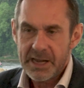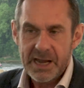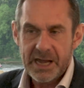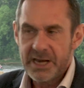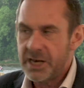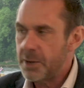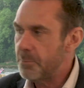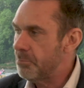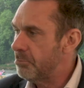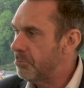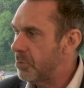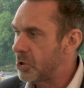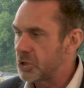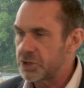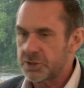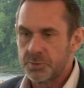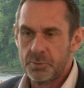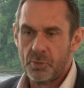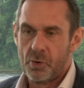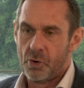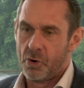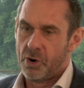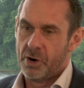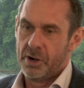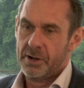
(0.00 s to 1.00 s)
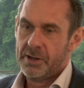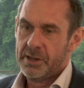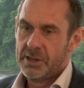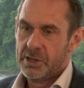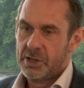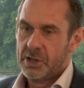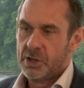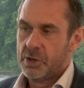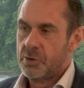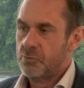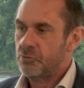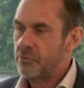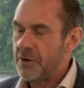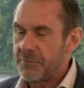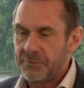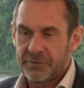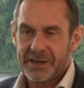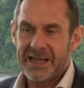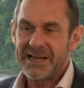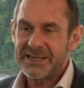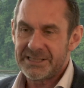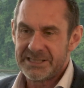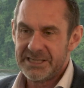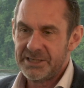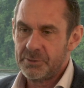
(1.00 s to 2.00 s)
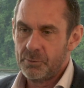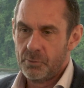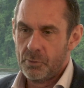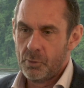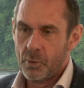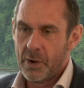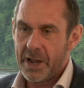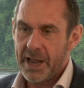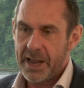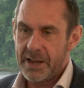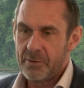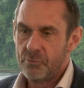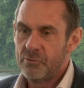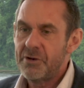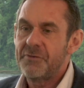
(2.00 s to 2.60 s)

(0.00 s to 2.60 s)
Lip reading: in a much more reflective way